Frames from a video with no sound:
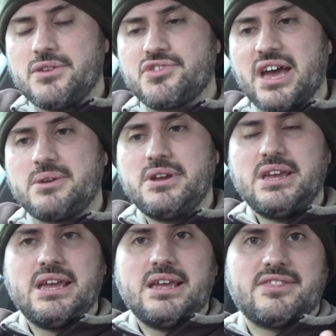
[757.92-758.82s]
So
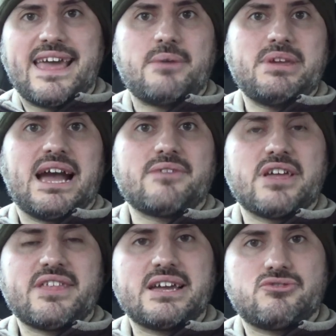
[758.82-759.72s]
there we have
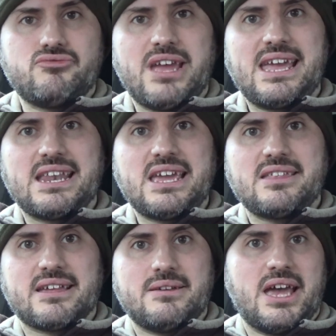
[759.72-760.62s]
it. That is really
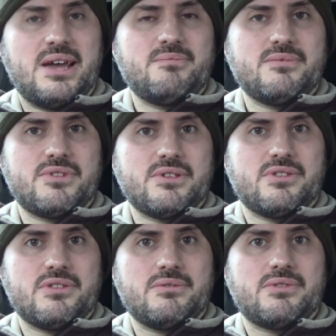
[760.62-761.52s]

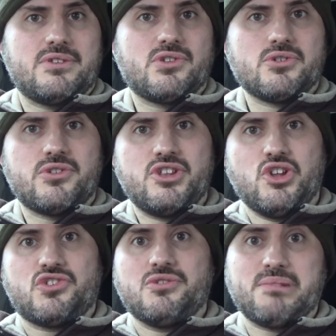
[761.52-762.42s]
the sort of the
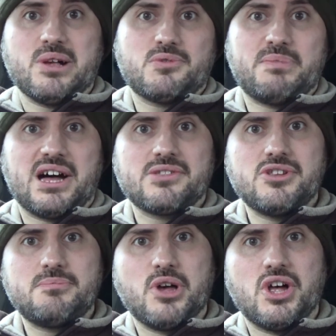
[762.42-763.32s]
nuts and bolts,
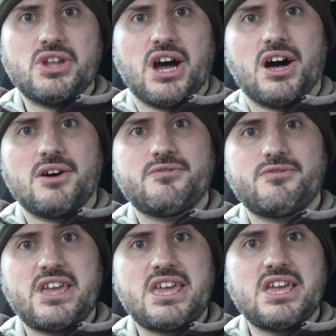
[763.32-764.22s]
pardon the pun, of
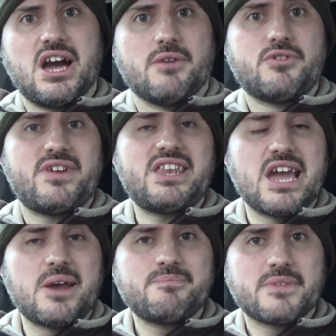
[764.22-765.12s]
the
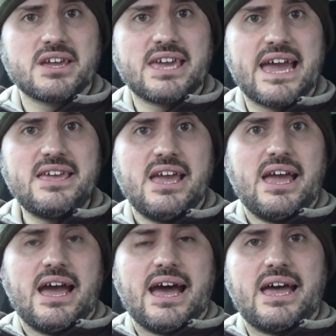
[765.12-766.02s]
video. Okay,
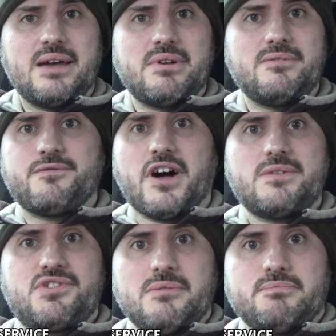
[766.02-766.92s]

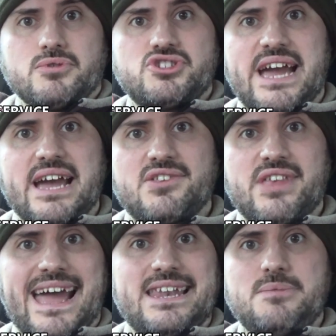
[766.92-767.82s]
5 simple
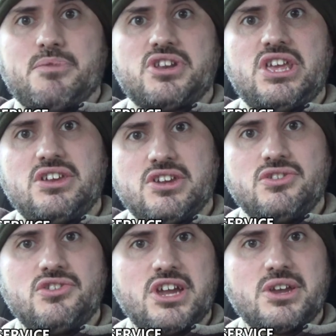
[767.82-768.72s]
checks anybody
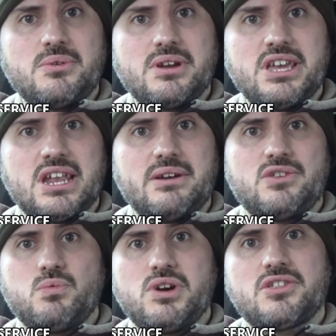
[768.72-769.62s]
can do. You know,
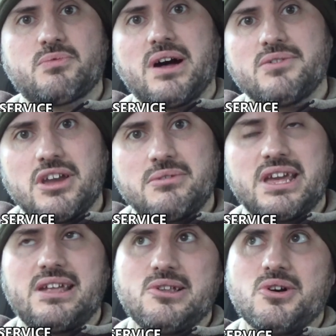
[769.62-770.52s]
it's worthwhile doing
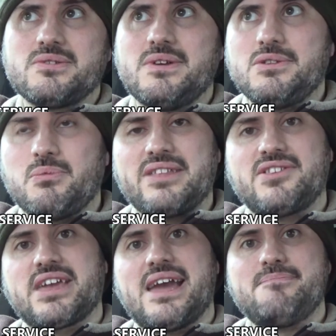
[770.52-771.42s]
it. Look, the
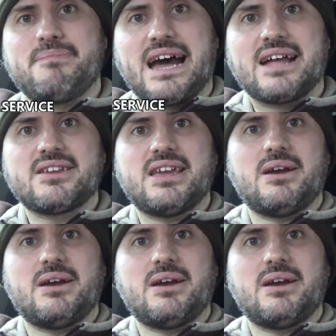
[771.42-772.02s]
weather's getting bad.